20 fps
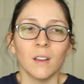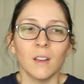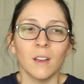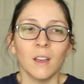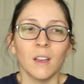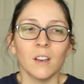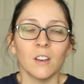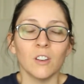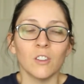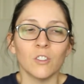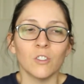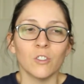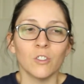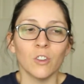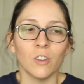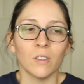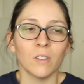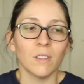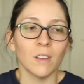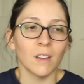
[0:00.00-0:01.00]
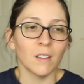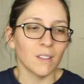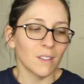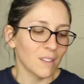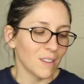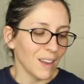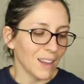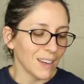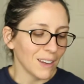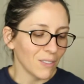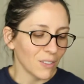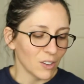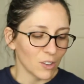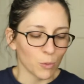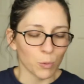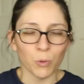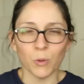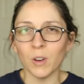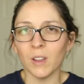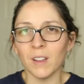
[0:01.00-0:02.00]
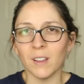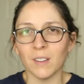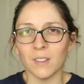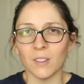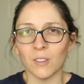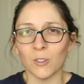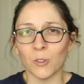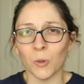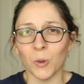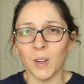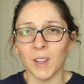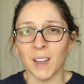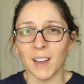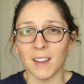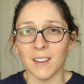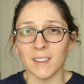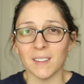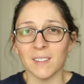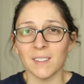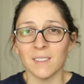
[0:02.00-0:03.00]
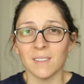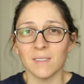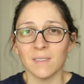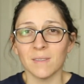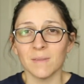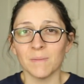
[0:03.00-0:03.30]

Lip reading: and it's not even as pretty as the story guides.